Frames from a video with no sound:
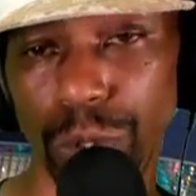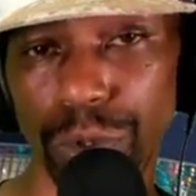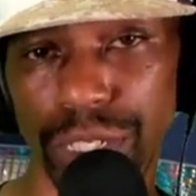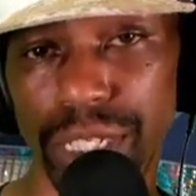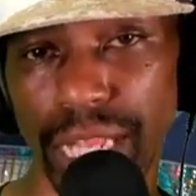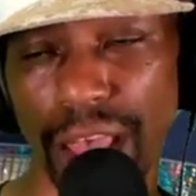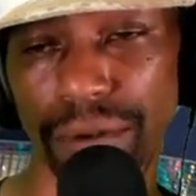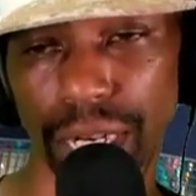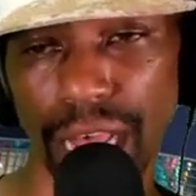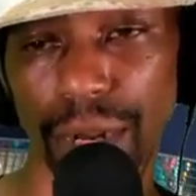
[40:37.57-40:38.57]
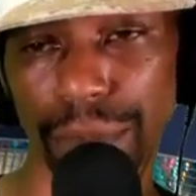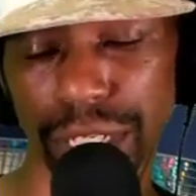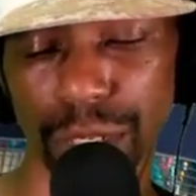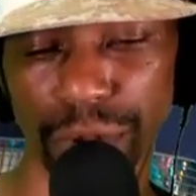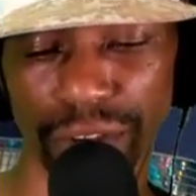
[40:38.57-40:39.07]
just having a lot of
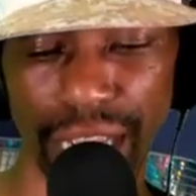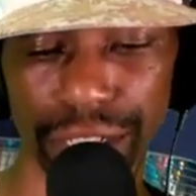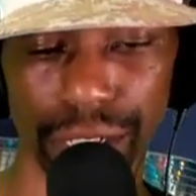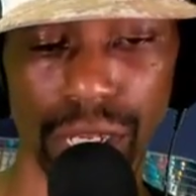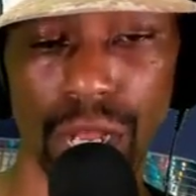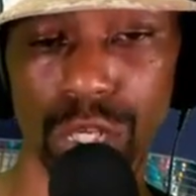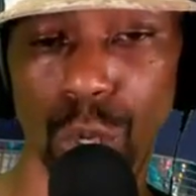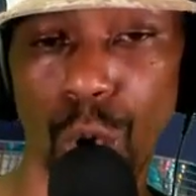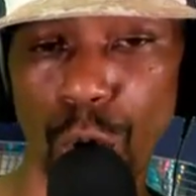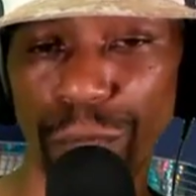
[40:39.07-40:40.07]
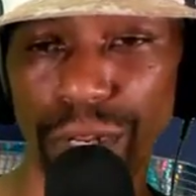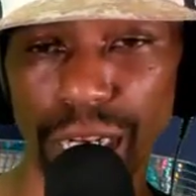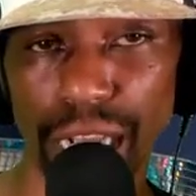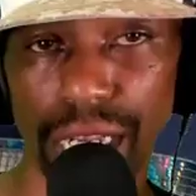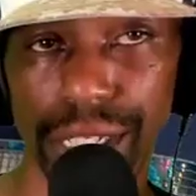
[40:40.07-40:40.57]
miscommunication. So hopefully,
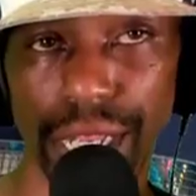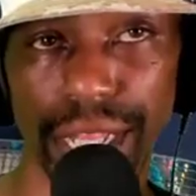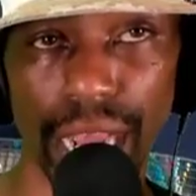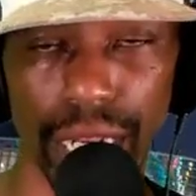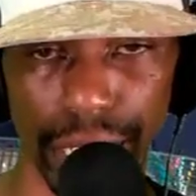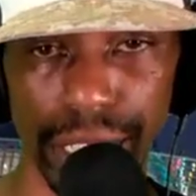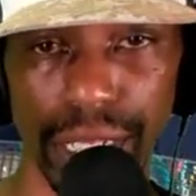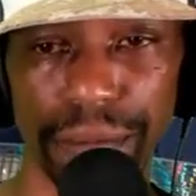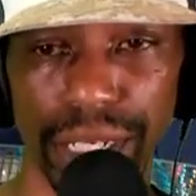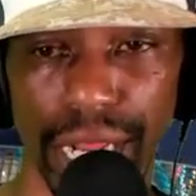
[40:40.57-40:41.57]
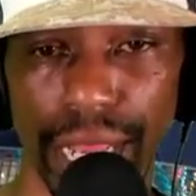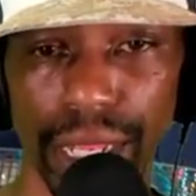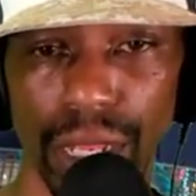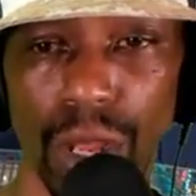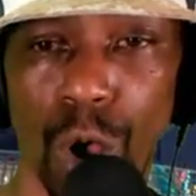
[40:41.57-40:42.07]
like I said, that cleans up today.
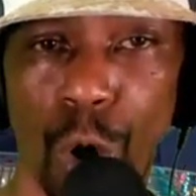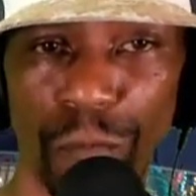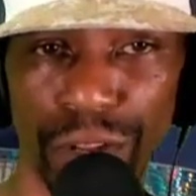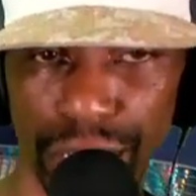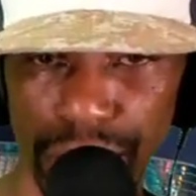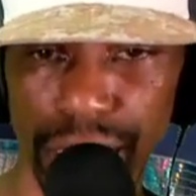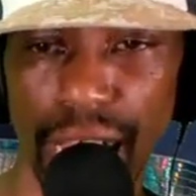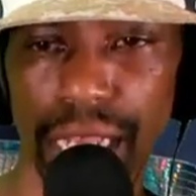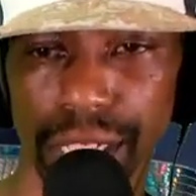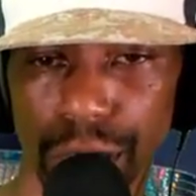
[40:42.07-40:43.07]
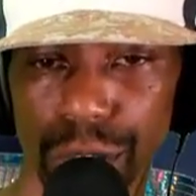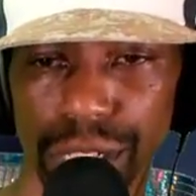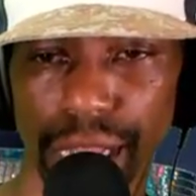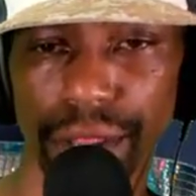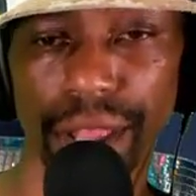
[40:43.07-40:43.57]
Hopefully these guys
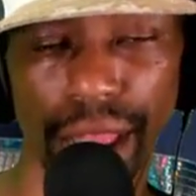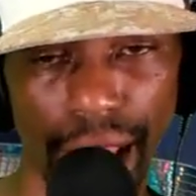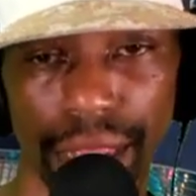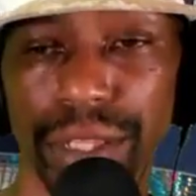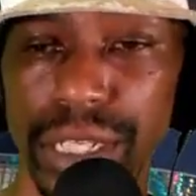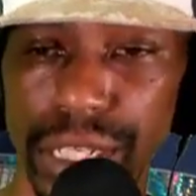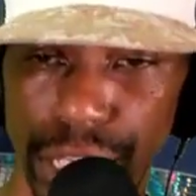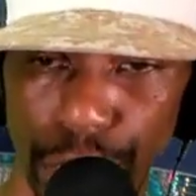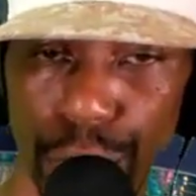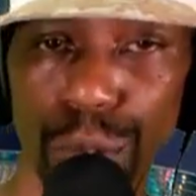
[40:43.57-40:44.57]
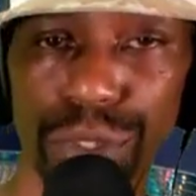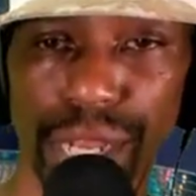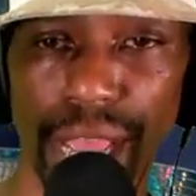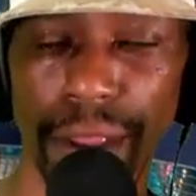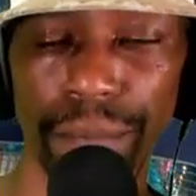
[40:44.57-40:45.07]
understand that, hey, this is a huge
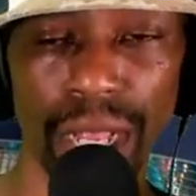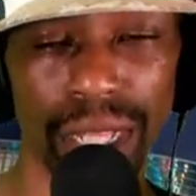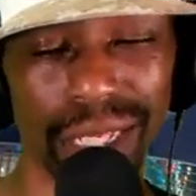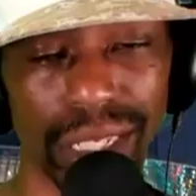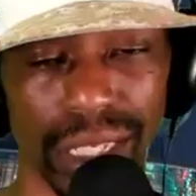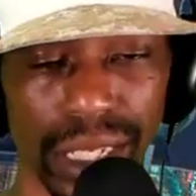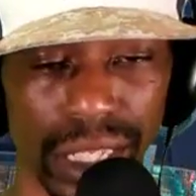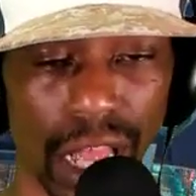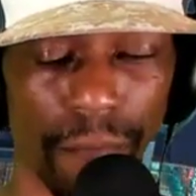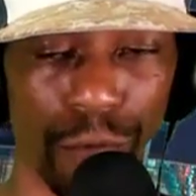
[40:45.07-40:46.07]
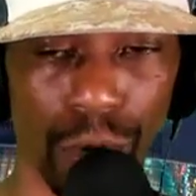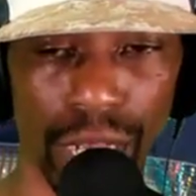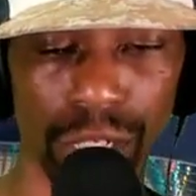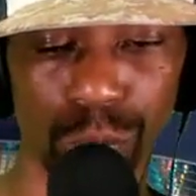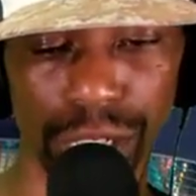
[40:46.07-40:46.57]
game. This is a step for
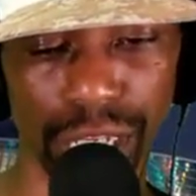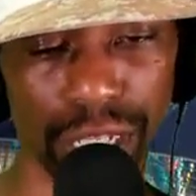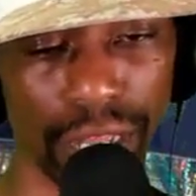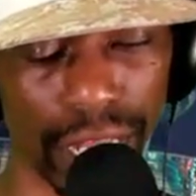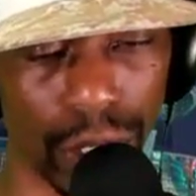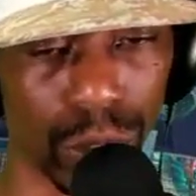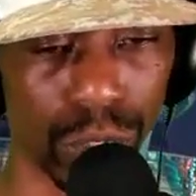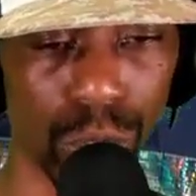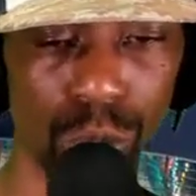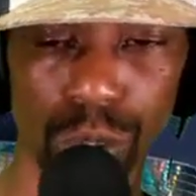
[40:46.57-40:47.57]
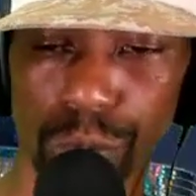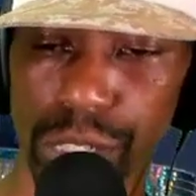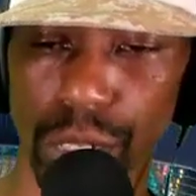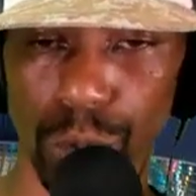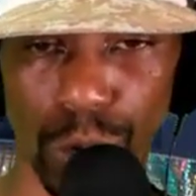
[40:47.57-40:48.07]
us. We've seen the Eagles lose. We
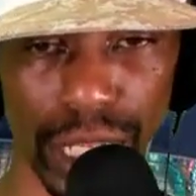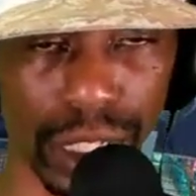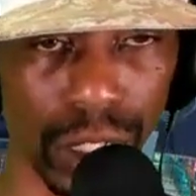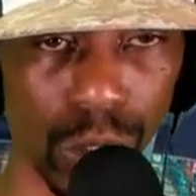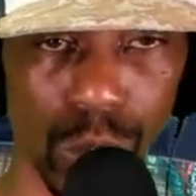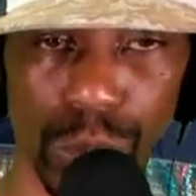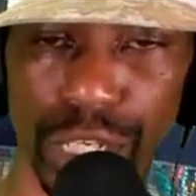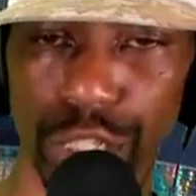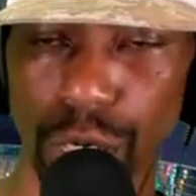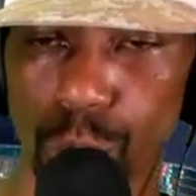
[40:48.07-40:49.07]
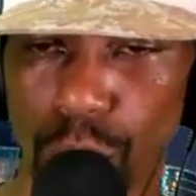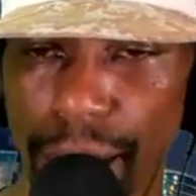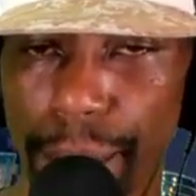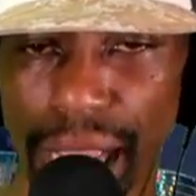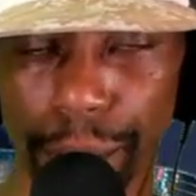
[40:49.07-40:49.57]
saw the Redskins lose. We can jump
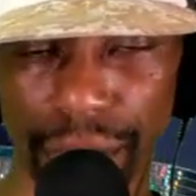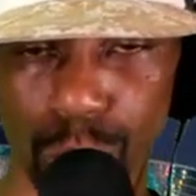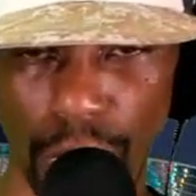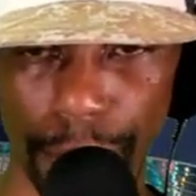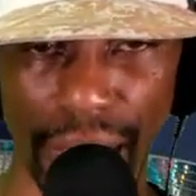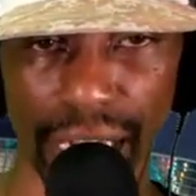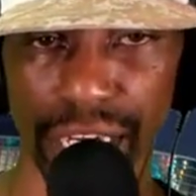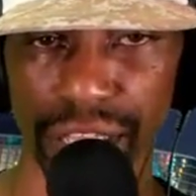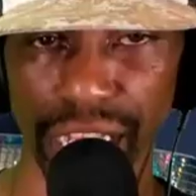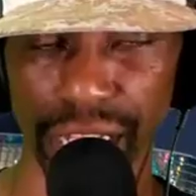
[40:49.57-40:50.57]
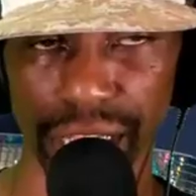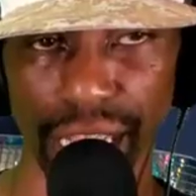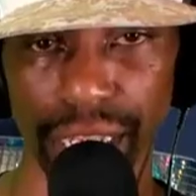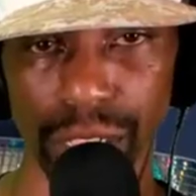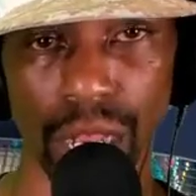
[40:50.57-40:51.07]
right back, be right back in the thick of
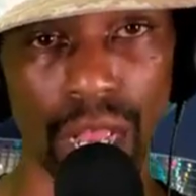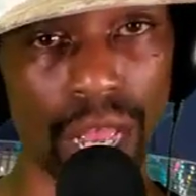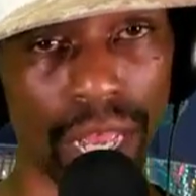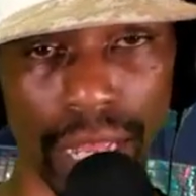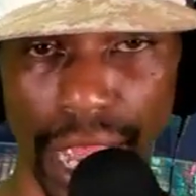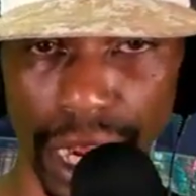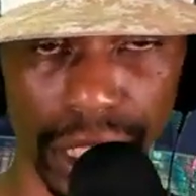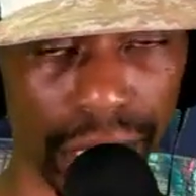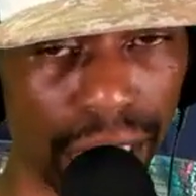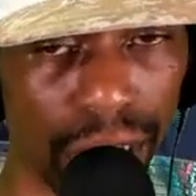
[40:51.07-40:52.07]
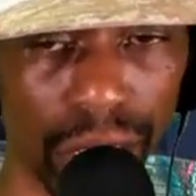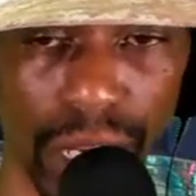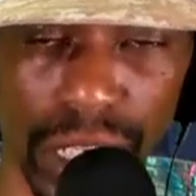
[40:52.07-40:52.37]
things. And it's another